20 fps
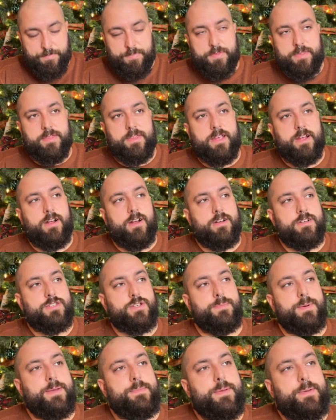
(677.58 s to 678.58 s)
There are so
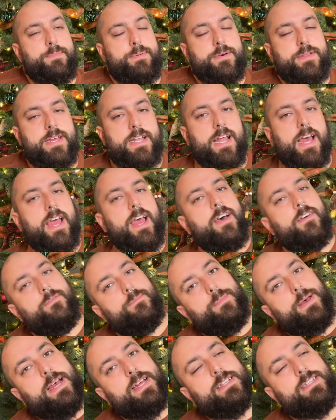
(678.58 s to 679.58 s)
many people that I have
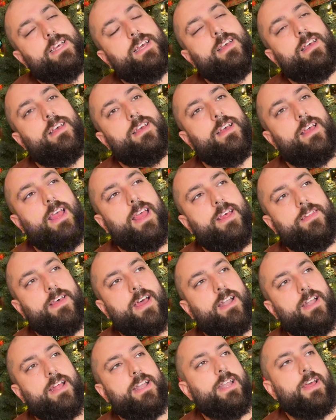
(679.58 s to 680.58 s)
met
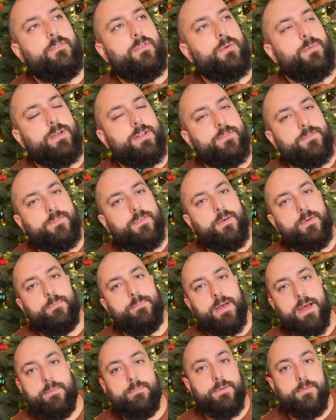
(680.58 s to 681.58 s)
that I never would have
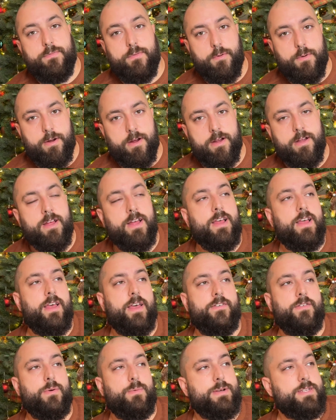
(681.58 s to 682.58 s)
met before
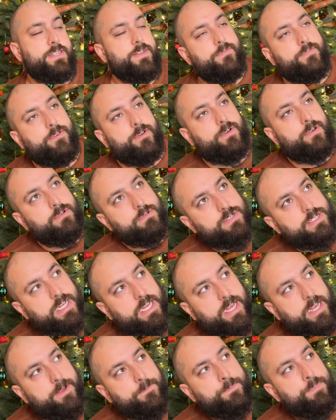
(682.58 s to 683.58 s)
if it wasn't for
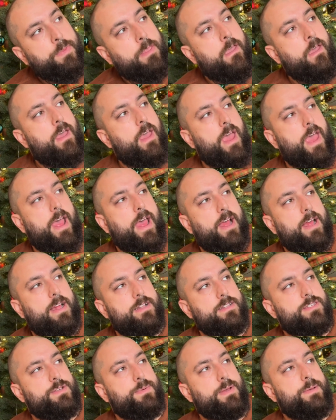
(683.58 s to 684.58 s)
crochet,
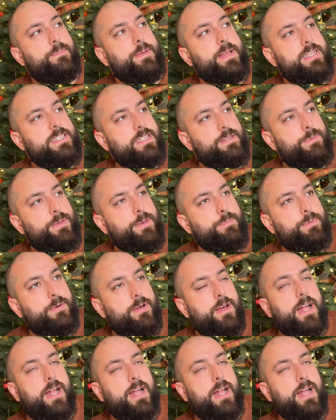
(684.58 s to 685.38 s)
and so many amazing people.